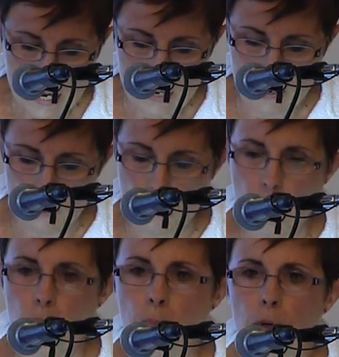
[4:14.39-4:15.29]
Uh,
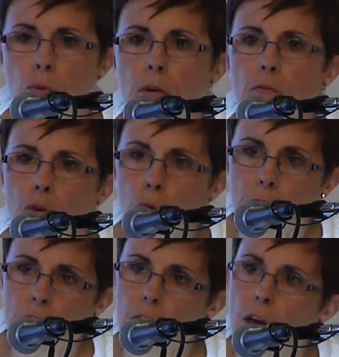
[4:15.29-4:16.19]
but we have a
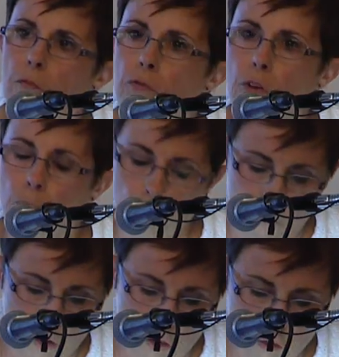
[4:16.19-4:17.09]
great staff. They're
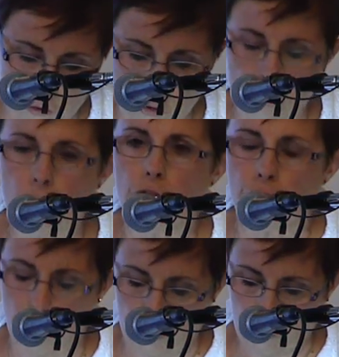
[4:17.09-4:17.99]
professional, they're
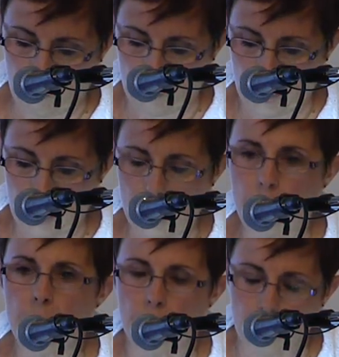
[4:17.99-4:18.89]
service
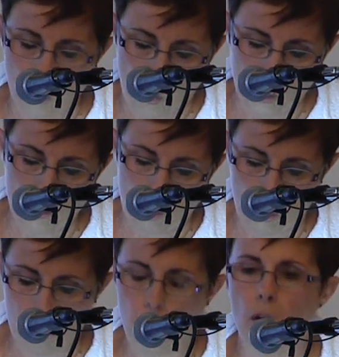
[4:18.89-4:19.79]
oriented, they're quite
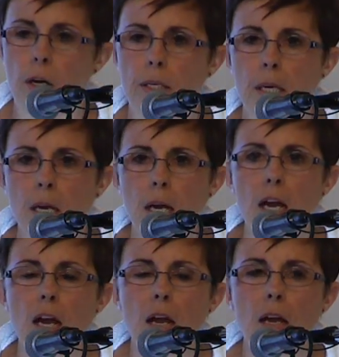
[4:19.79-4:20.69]
qualified,
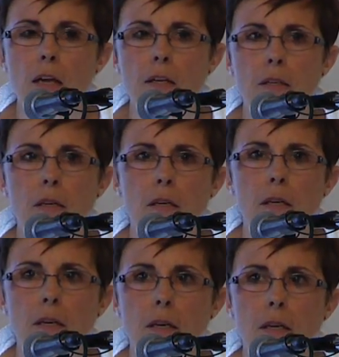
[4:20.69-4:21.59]
and,
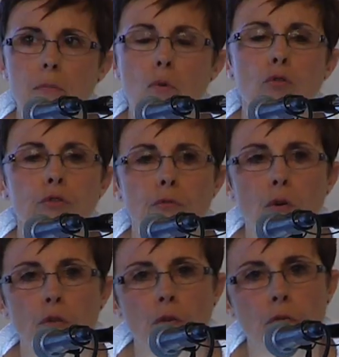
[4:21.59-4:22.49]
and most of
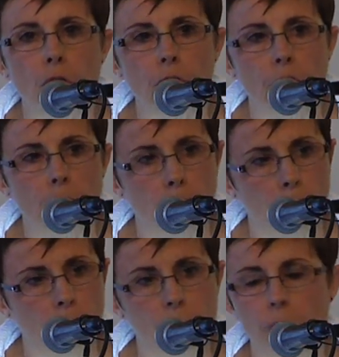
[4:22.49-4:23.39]
all, they're very
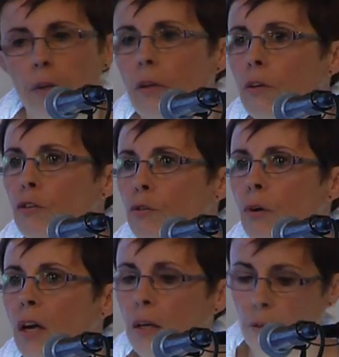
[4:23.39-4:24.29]
nimble. They can
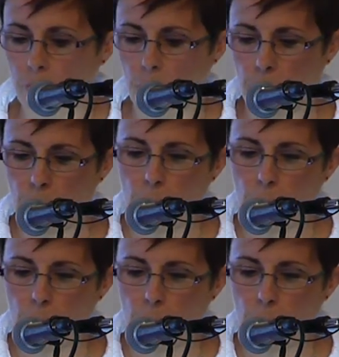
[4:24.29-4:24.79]
do anything.